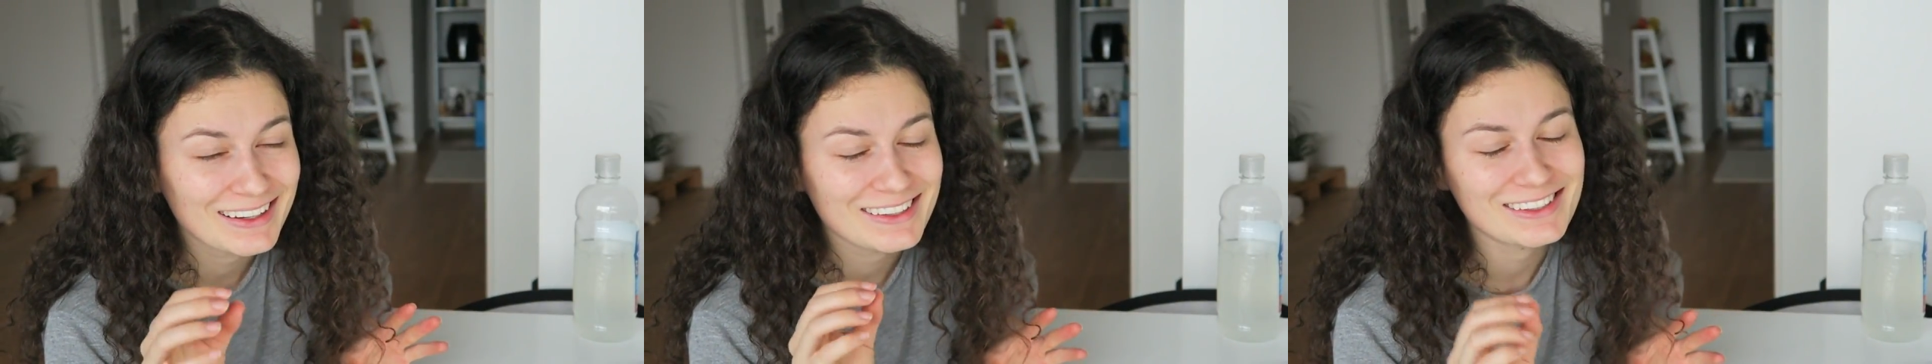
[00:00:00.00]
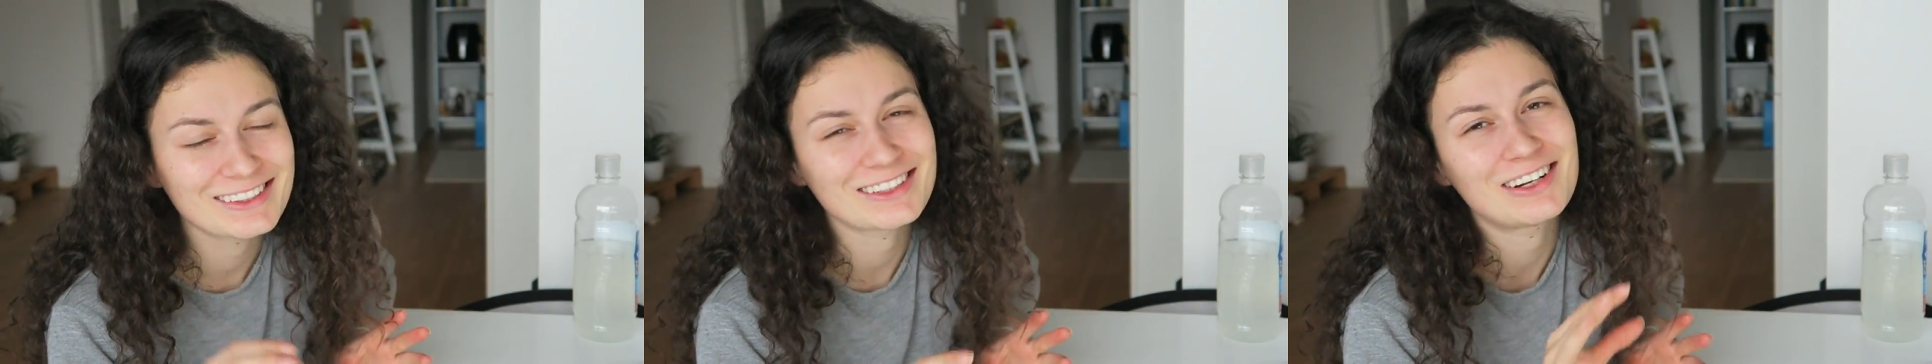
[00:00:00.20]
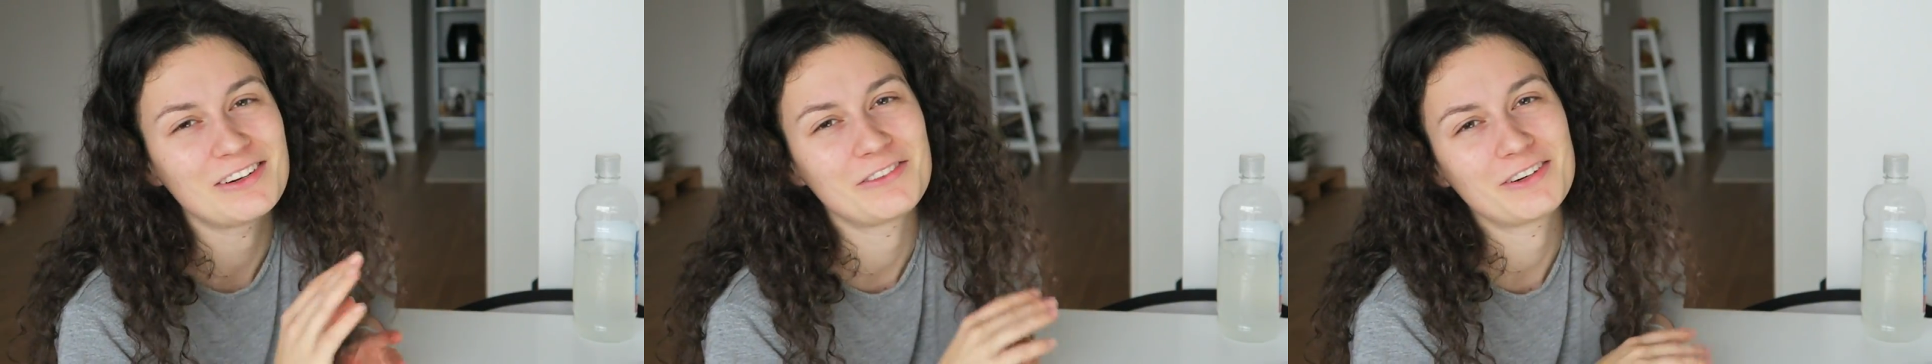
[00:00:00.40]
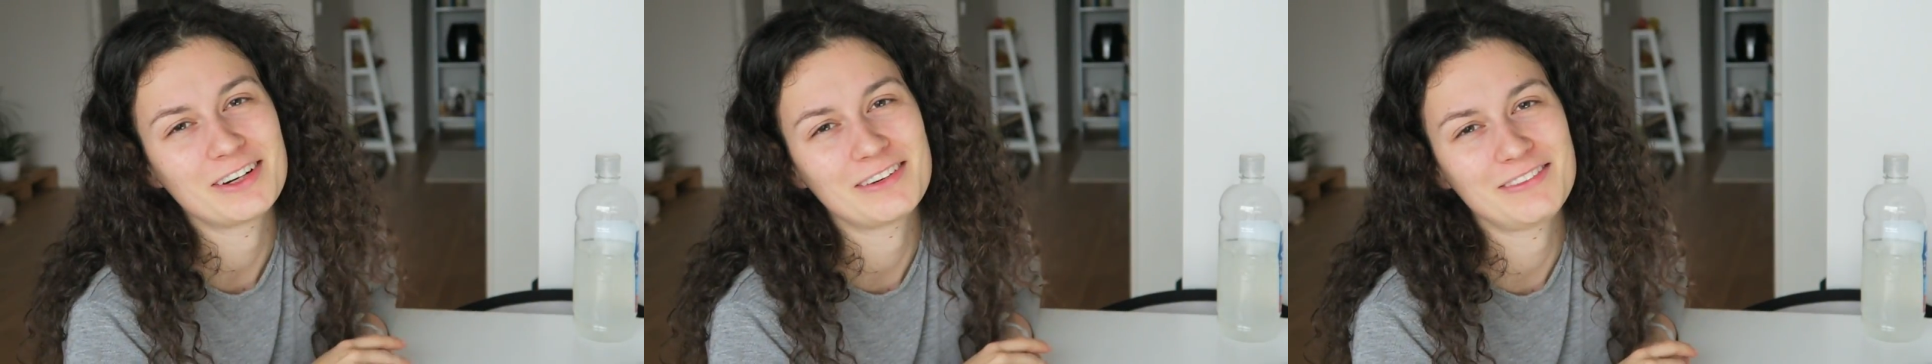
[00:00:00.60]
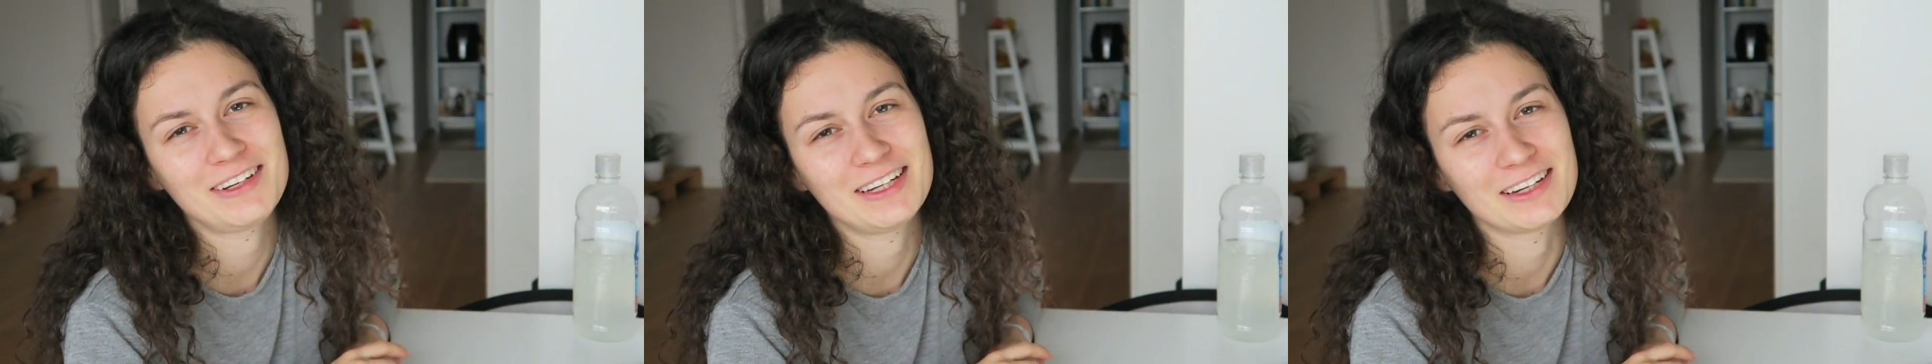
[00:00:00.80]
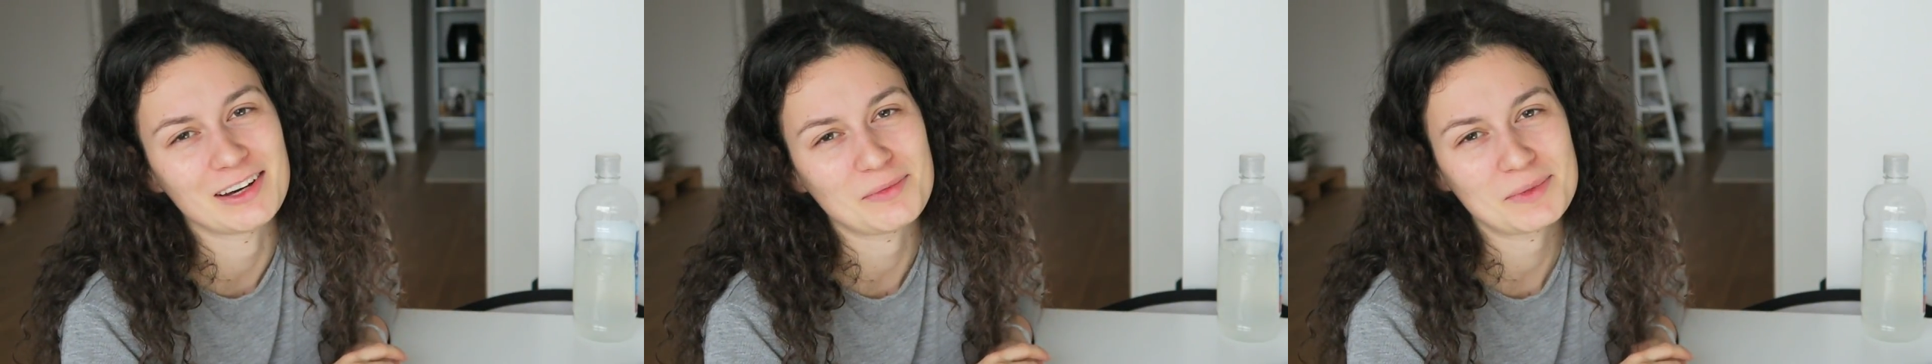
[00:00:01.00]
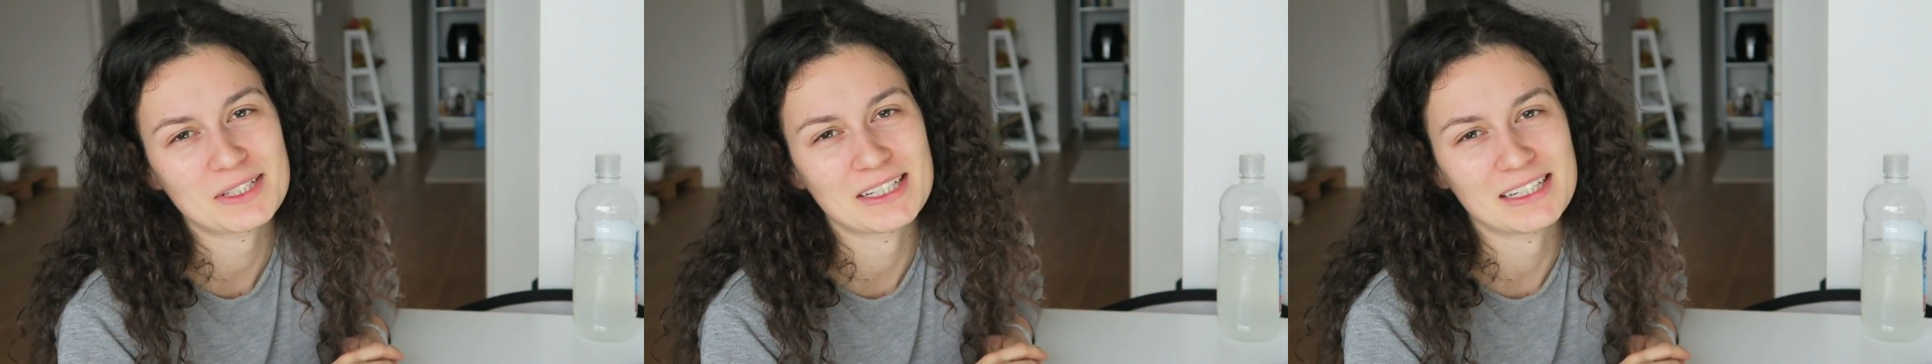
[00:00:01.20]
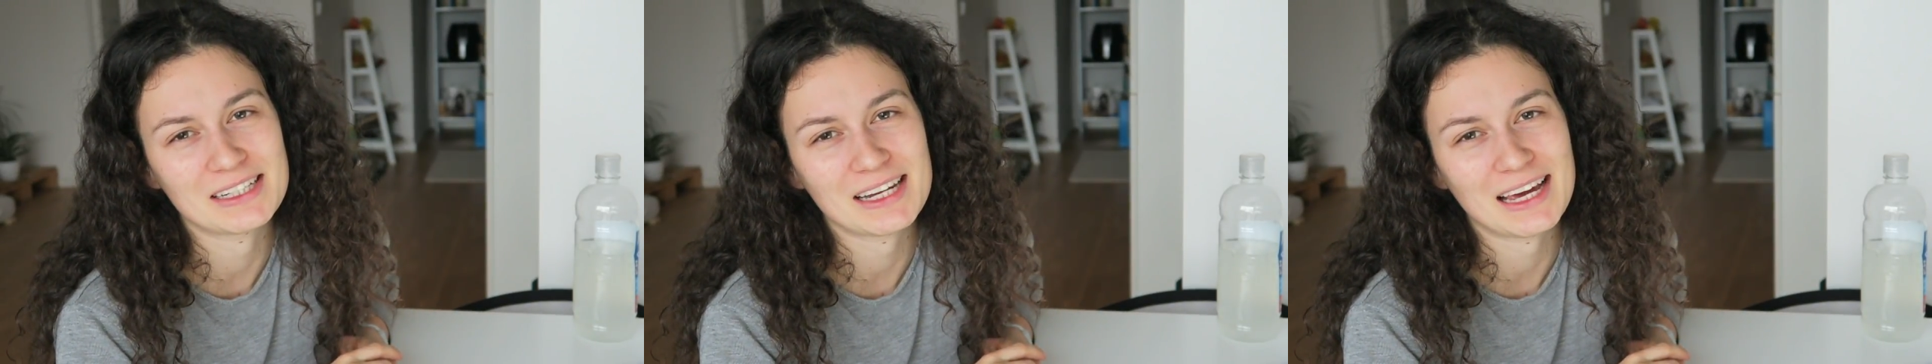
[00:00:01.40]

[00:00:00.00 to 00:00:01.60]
just go for the vegan option.